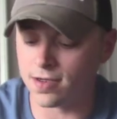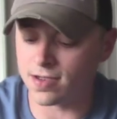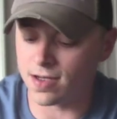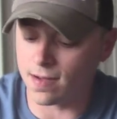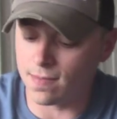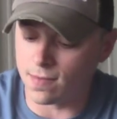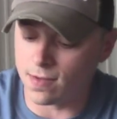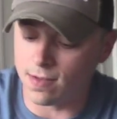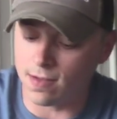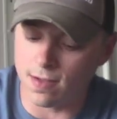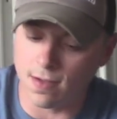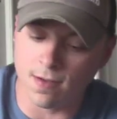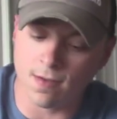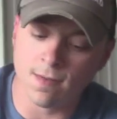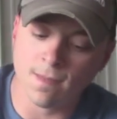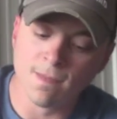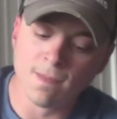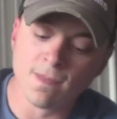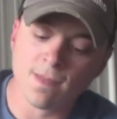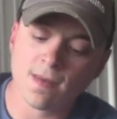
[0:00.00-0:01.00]
thing I'm going to
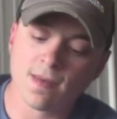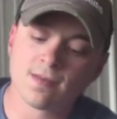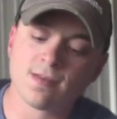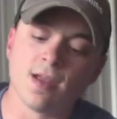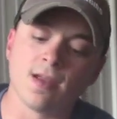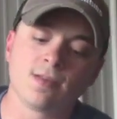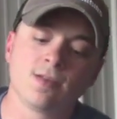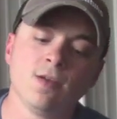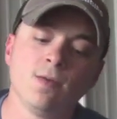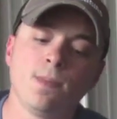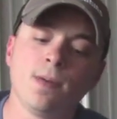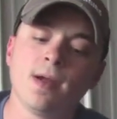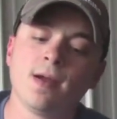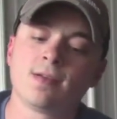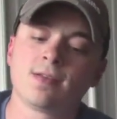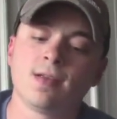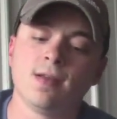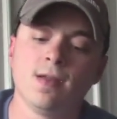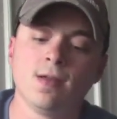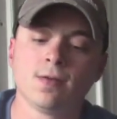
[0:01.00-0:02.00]
do, take 2
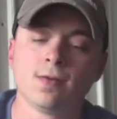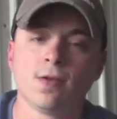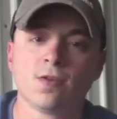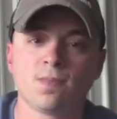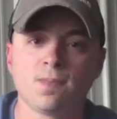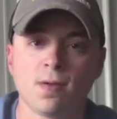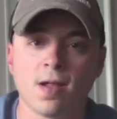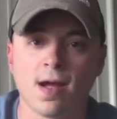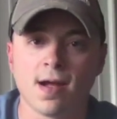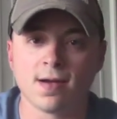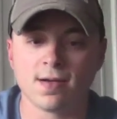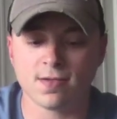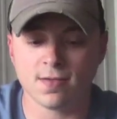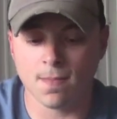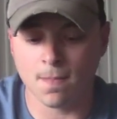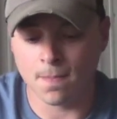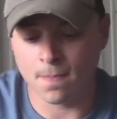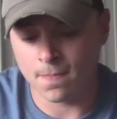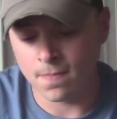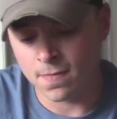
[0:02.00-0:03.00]
pairs of needle nose pliers
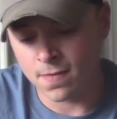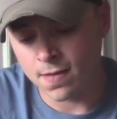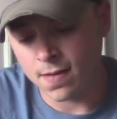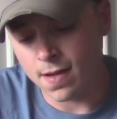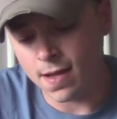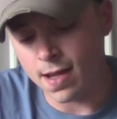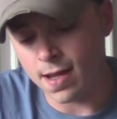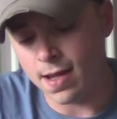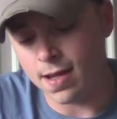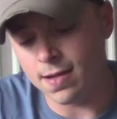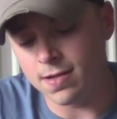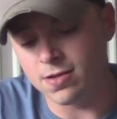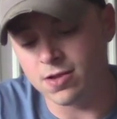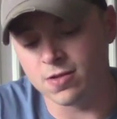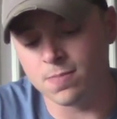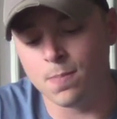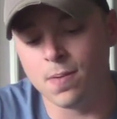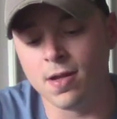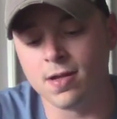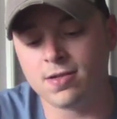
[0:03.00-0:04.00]
and
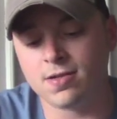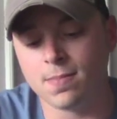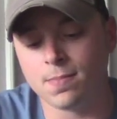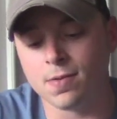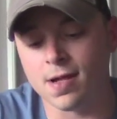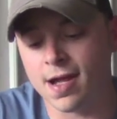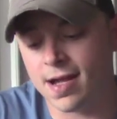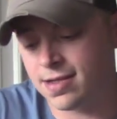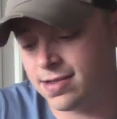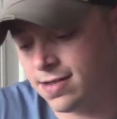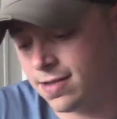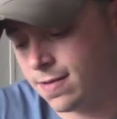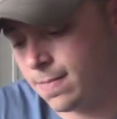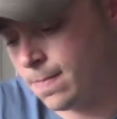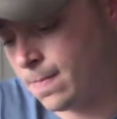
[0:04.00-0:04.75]
just pinch the plastic.